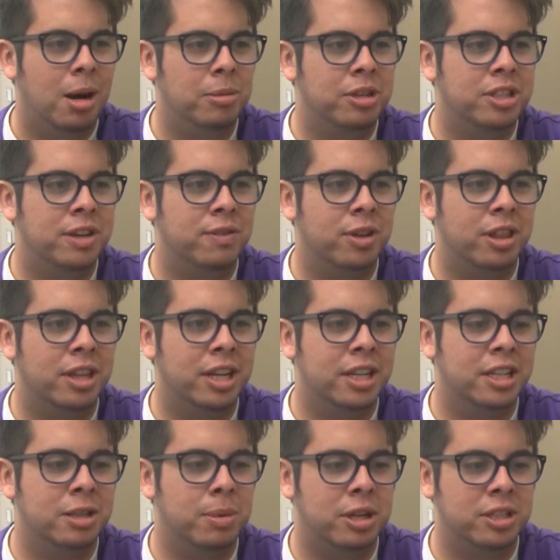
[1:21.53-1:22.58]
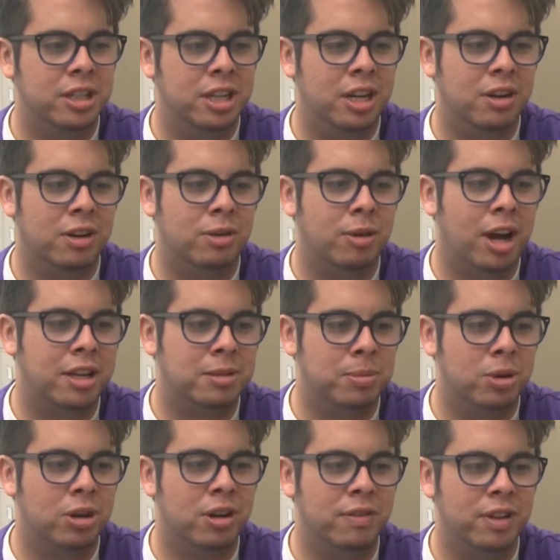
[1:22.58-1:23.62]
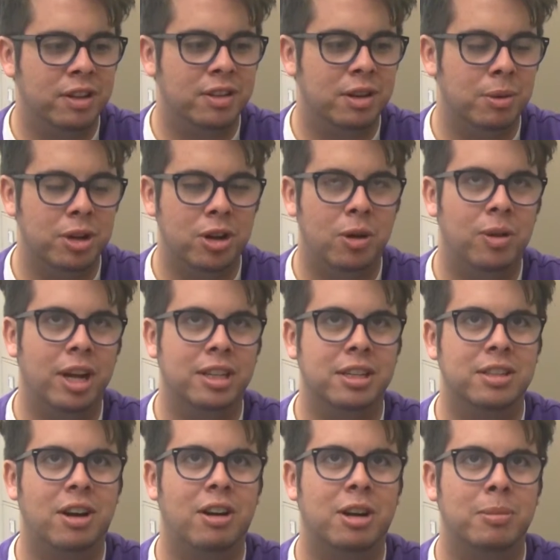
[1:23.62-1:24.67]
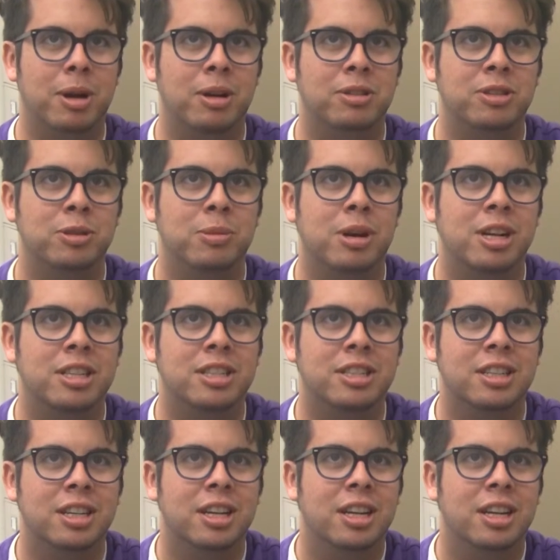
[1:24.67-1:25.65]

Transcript: just different things, especially here in Rexburg, of things that we don't like to talk about too much.